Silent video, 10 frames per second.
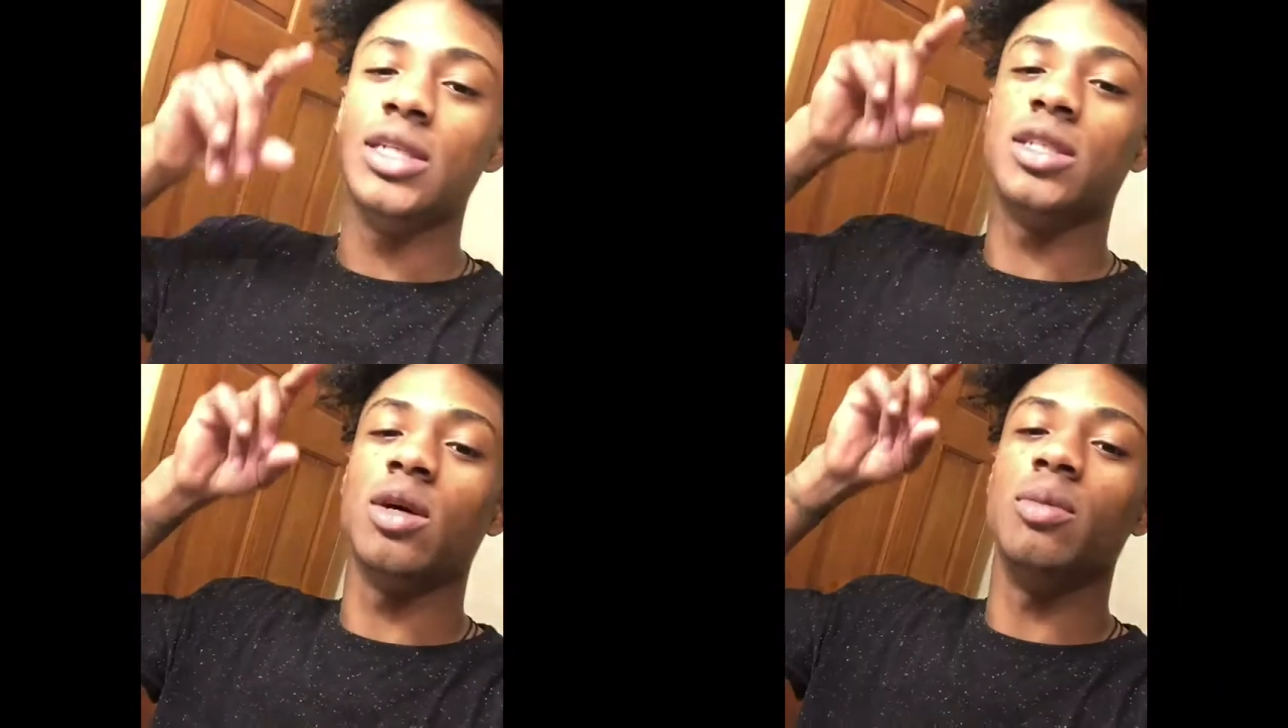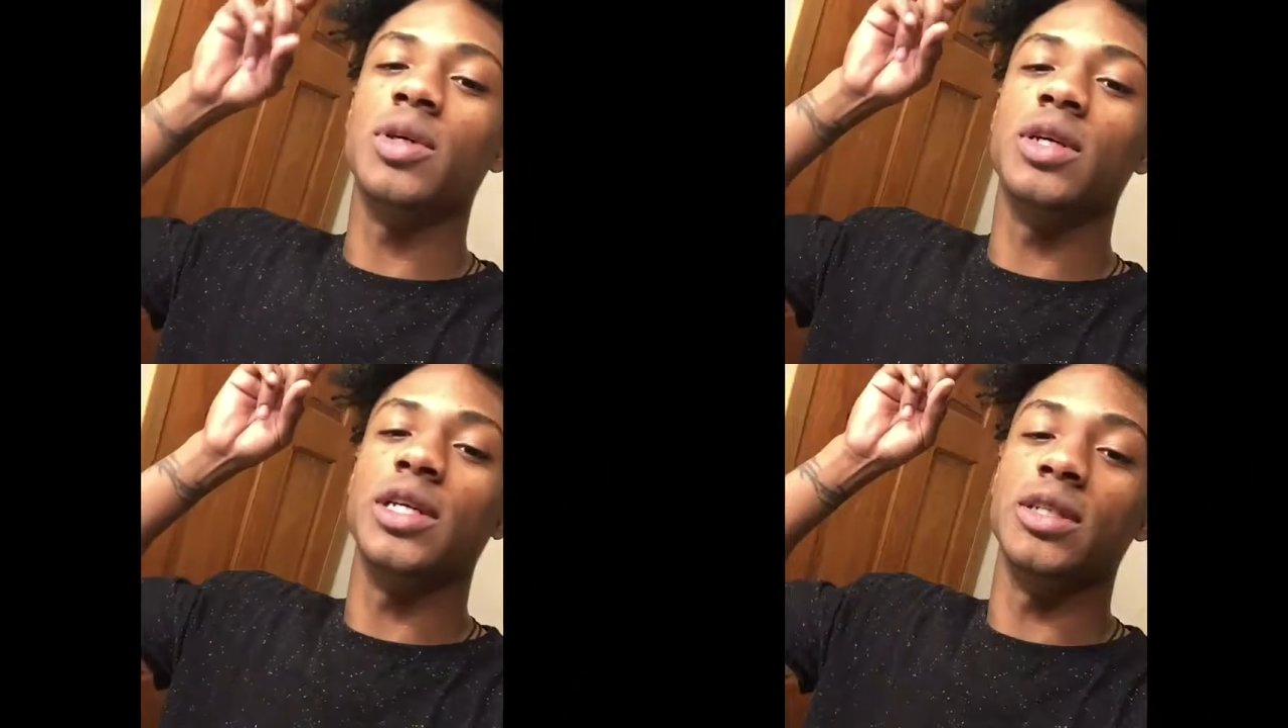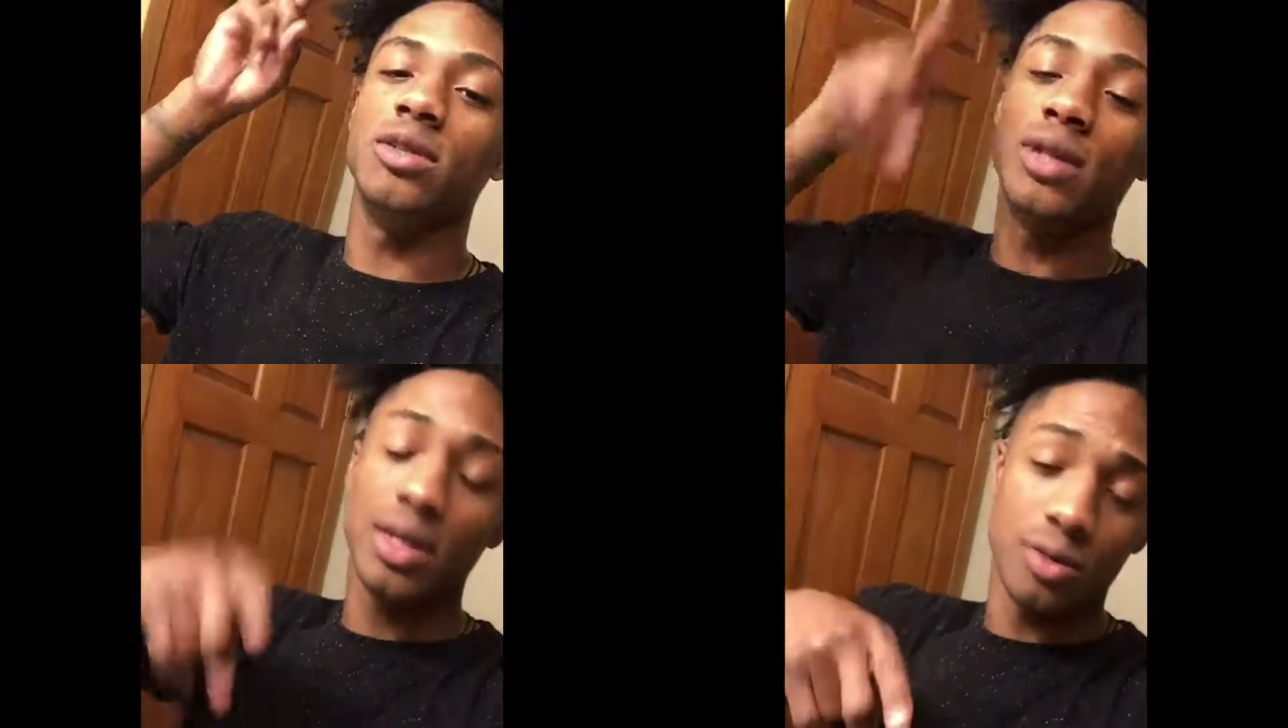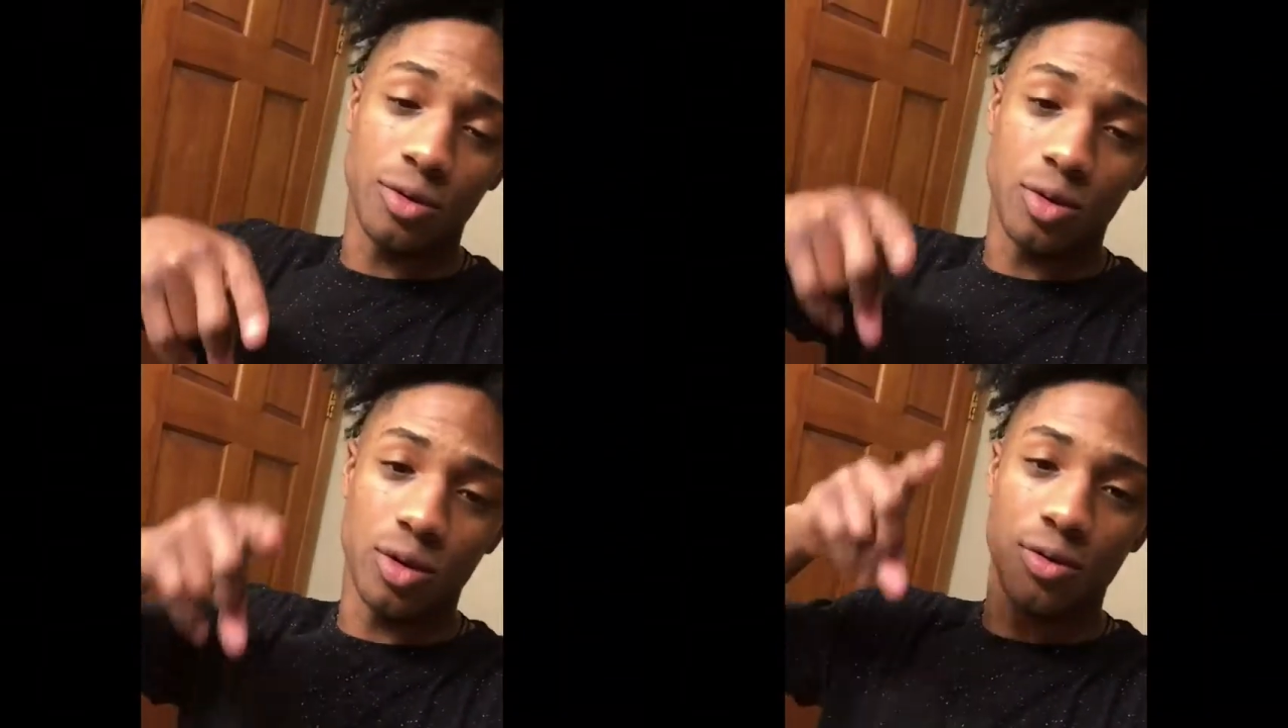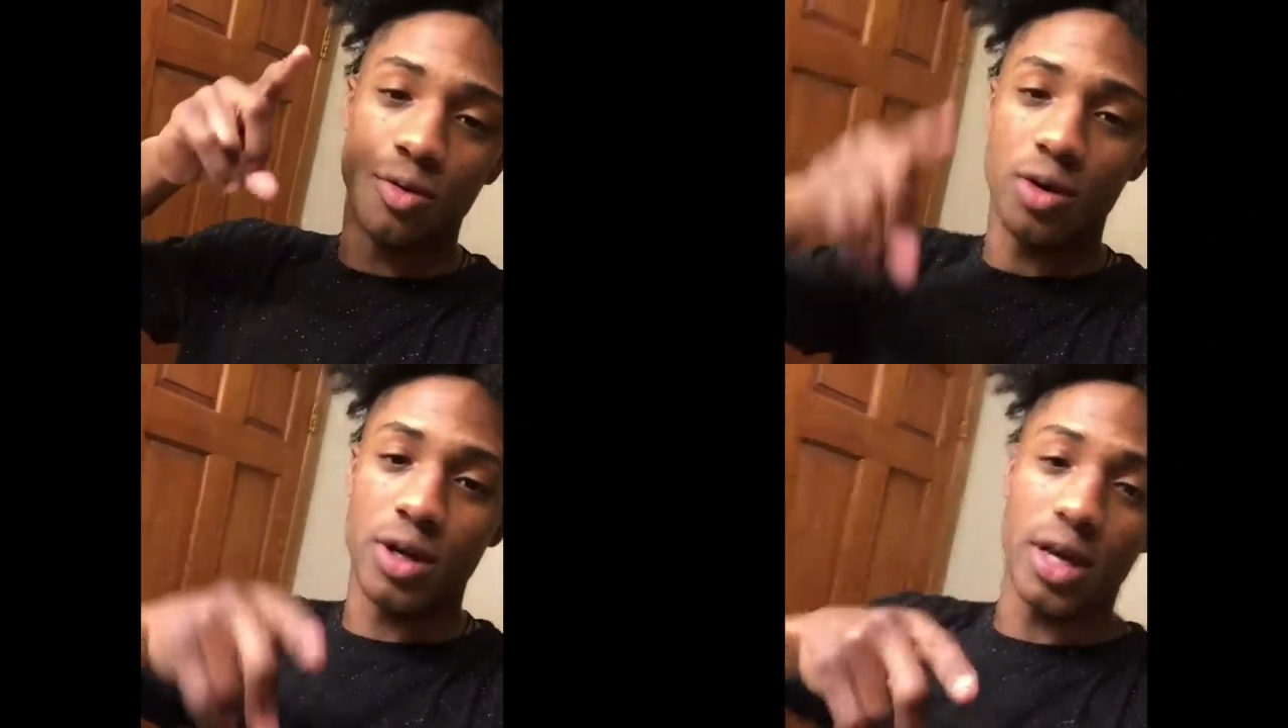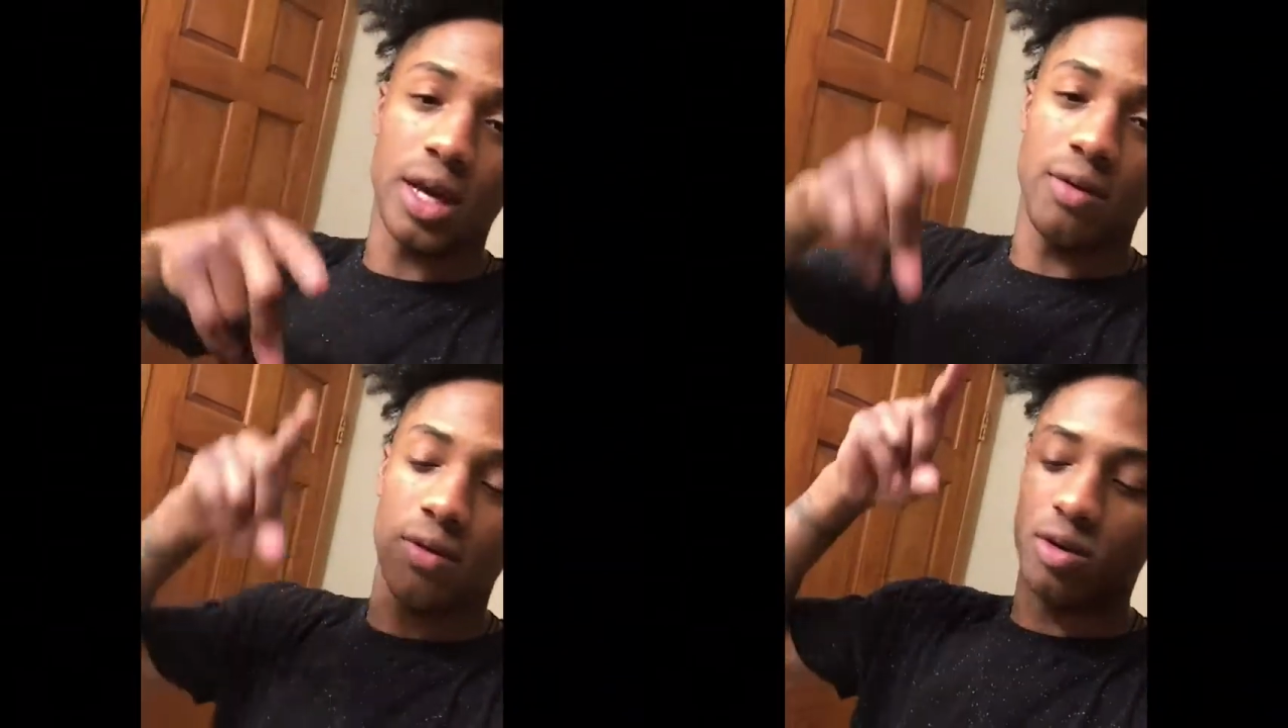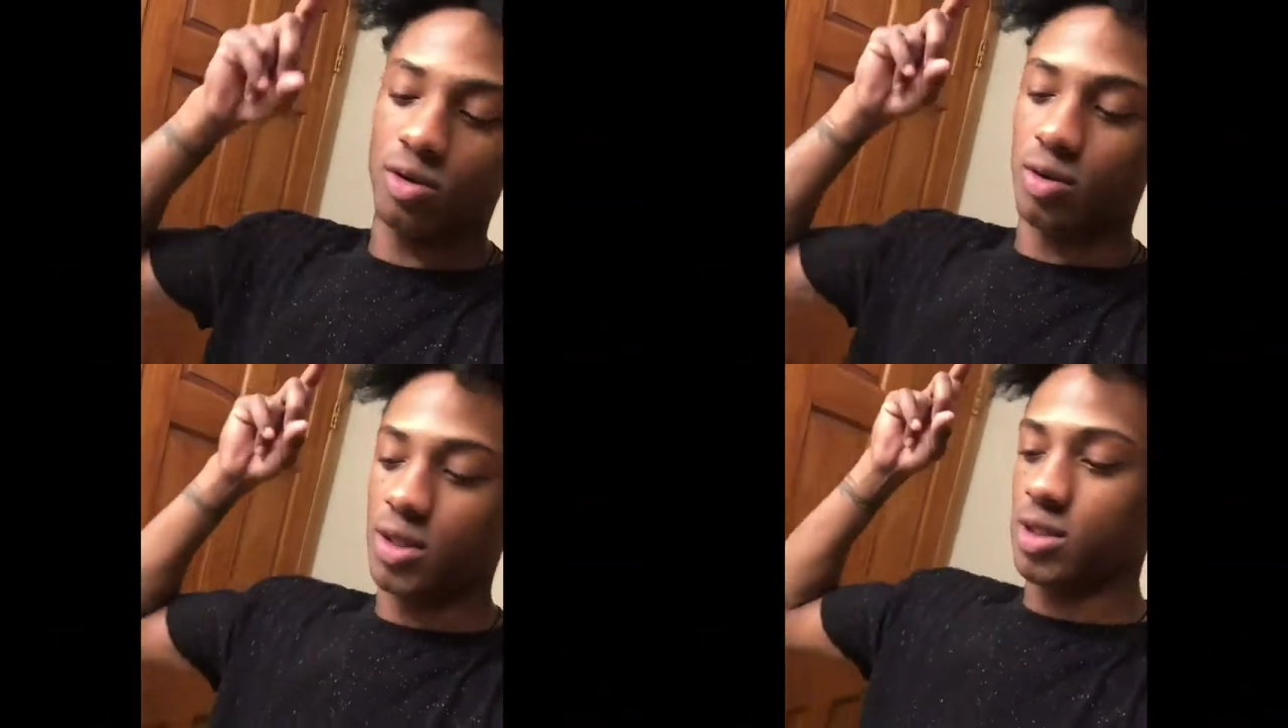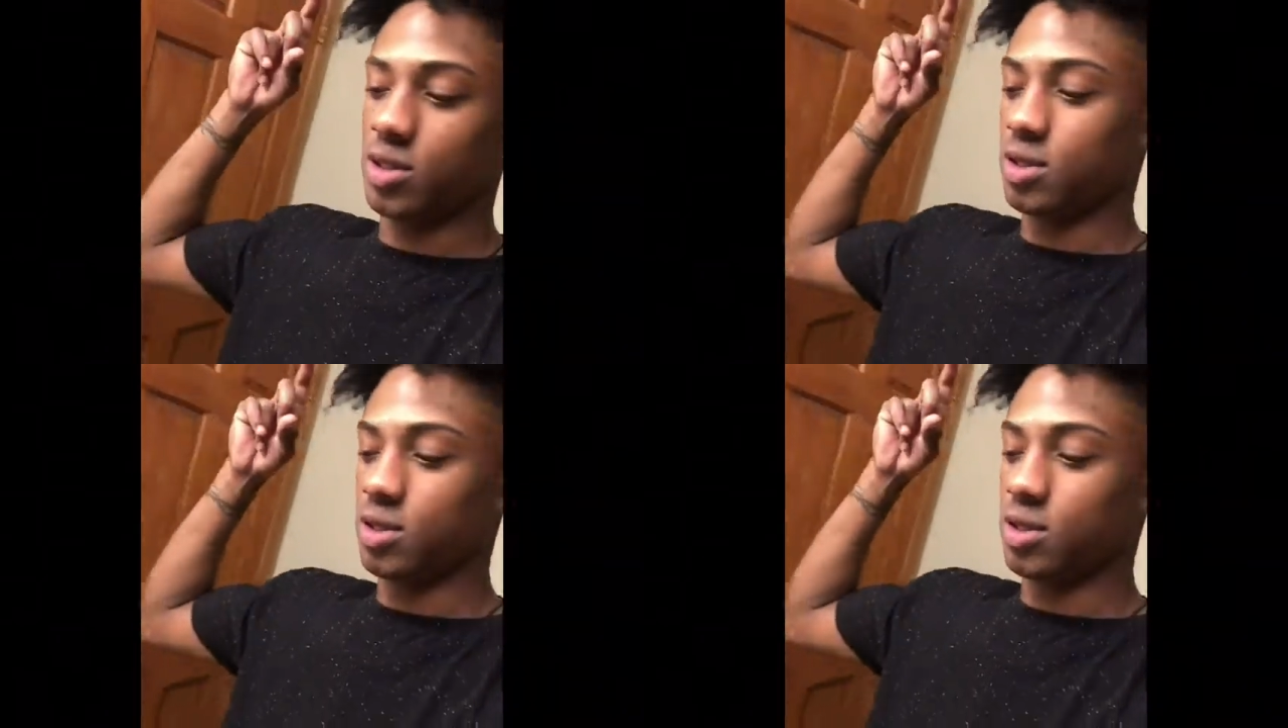It's gonna be on the 2004 40th anniversary